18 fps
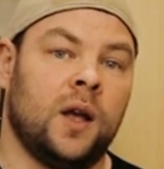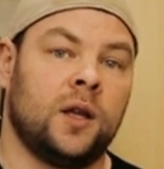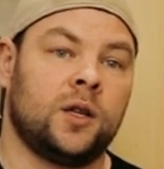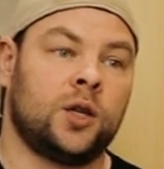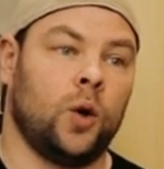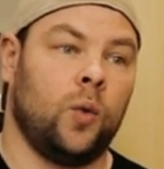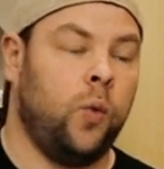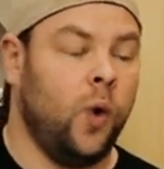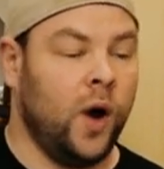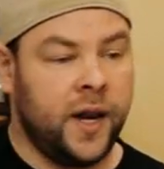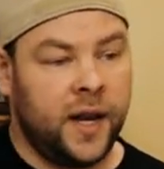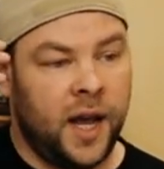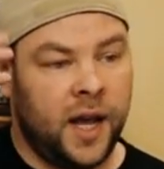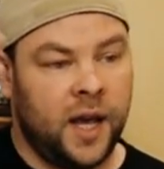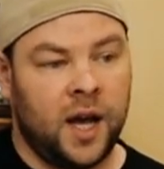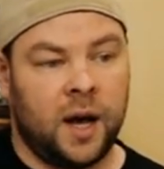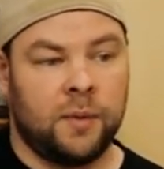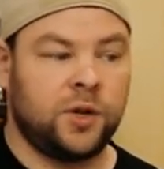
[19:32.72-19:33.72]
So one
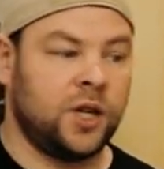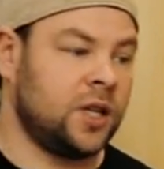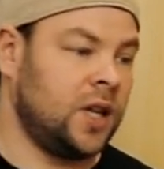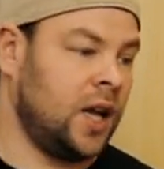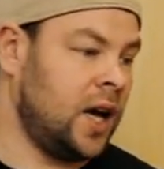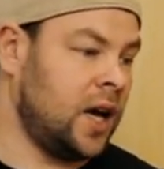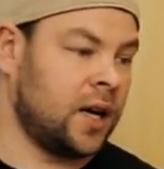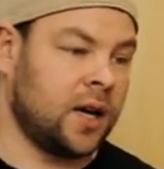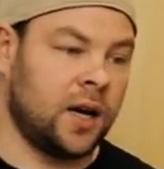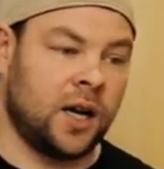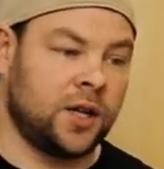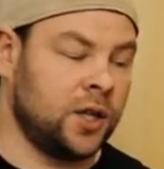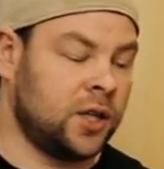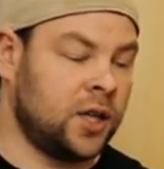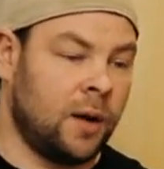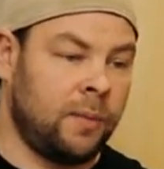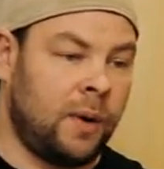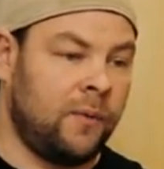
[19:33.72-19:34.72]
day I'm just like, I
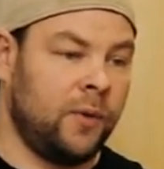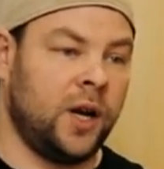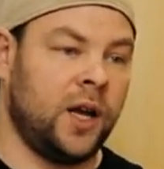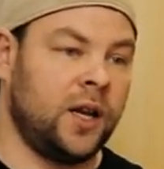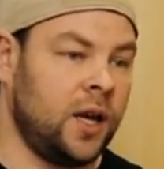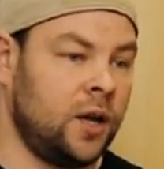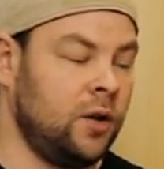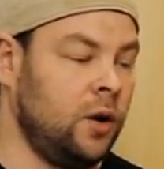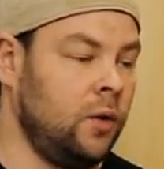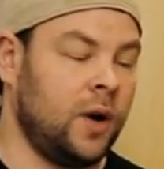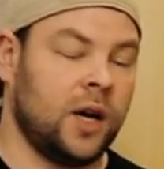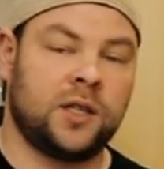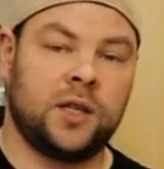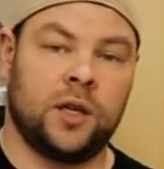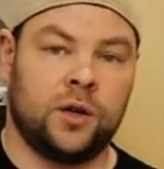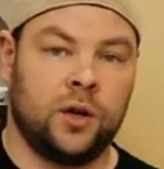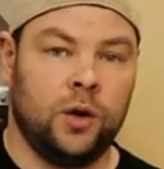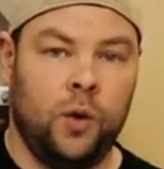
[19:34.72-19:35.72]
just come up with an idea. You know what? I
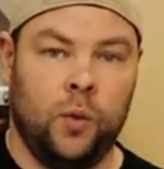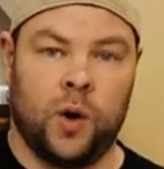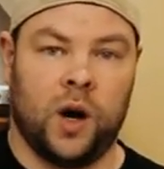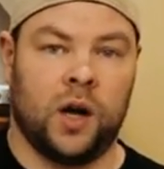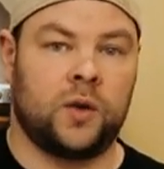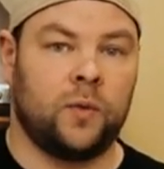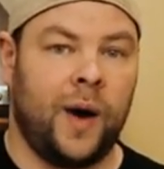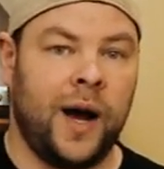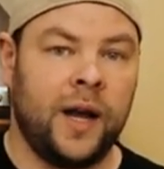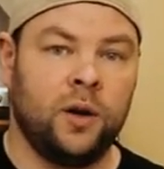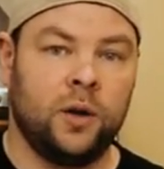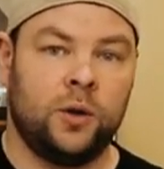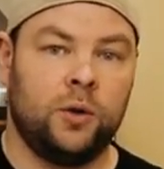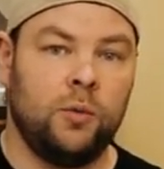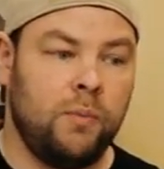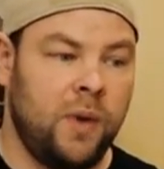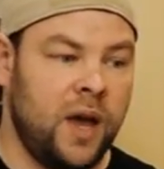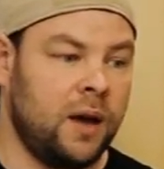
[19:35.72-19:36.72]
said, you know what? Why not
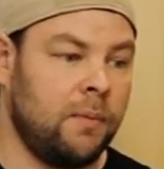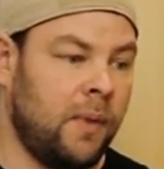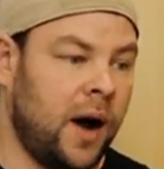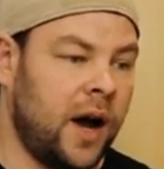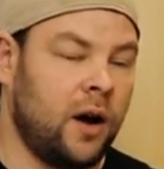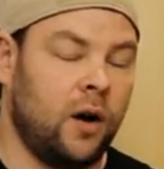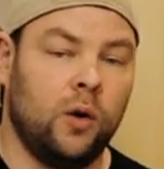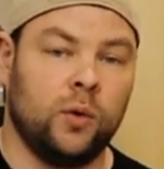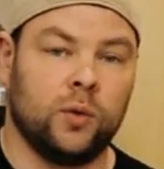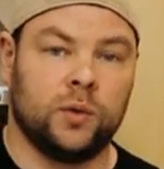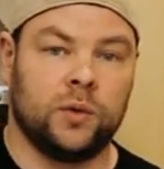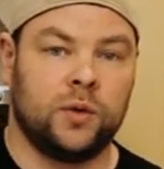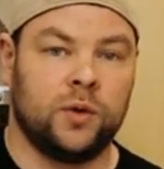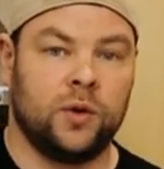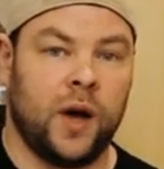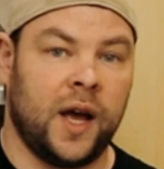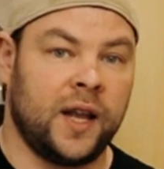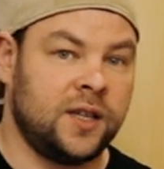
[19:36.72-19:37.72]
to make my own
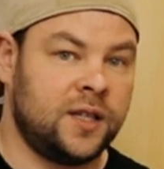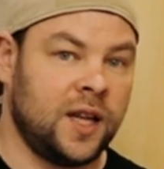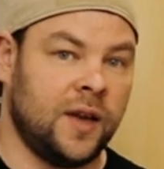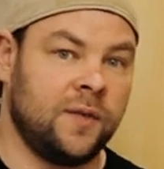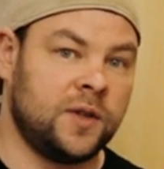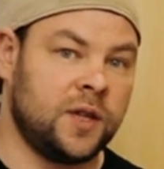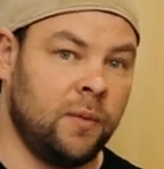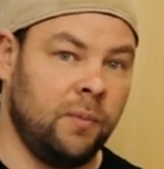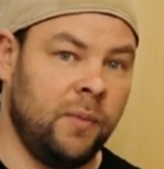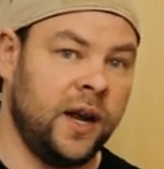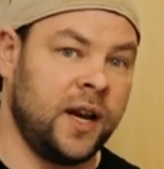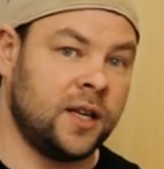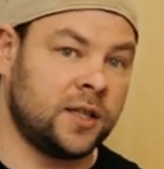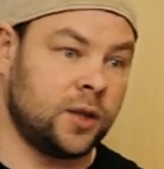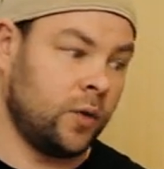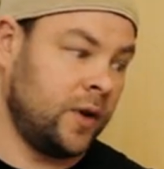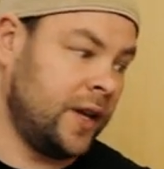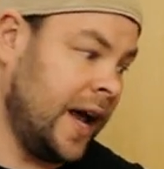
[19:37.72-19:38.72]
and save some money?
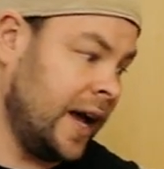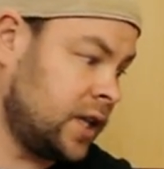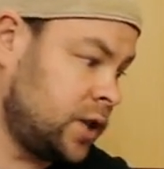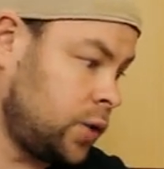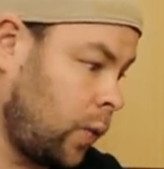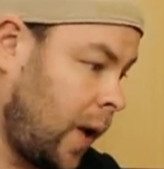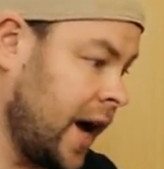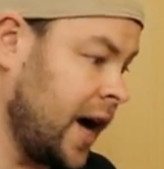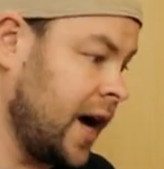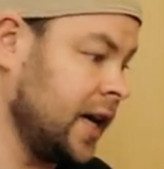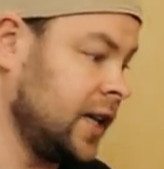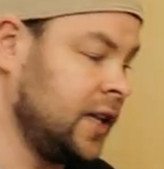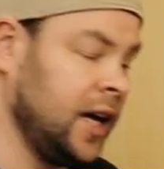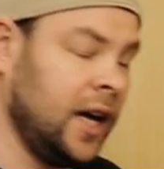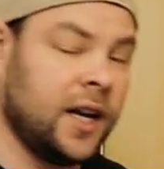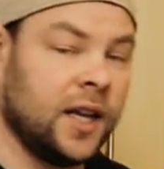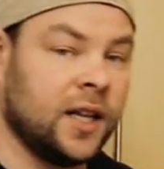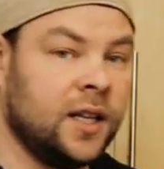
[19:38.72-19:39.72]
So that's why I
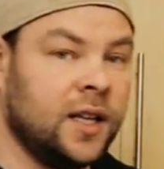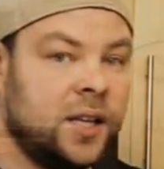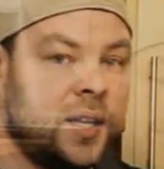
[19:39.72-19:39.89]
done it.